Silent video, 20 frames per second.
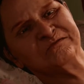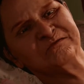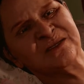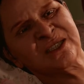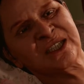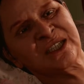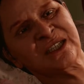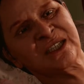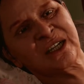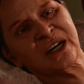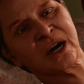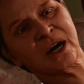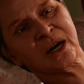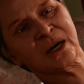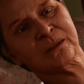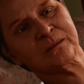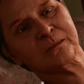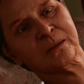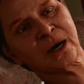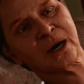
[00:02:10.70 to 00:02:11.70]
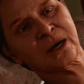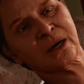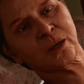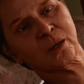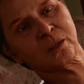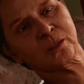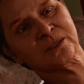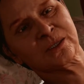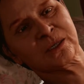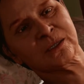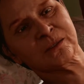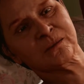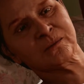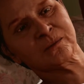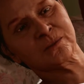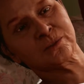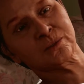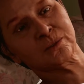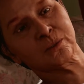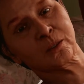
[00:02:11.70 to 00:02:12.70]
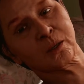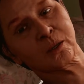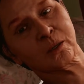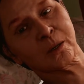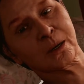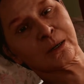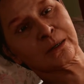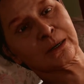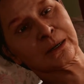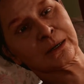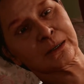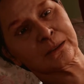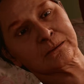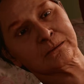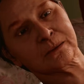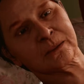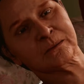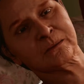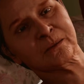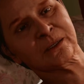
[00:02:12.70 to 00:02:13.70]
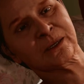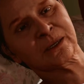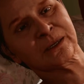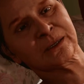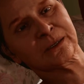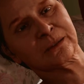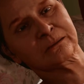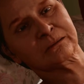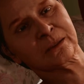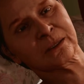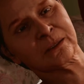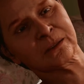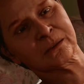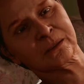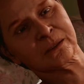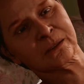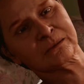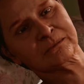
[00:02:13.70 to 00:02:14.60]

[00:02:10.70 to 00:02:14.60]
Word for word: beady-eyed bioterrorists who go around killing people higgly-piggly.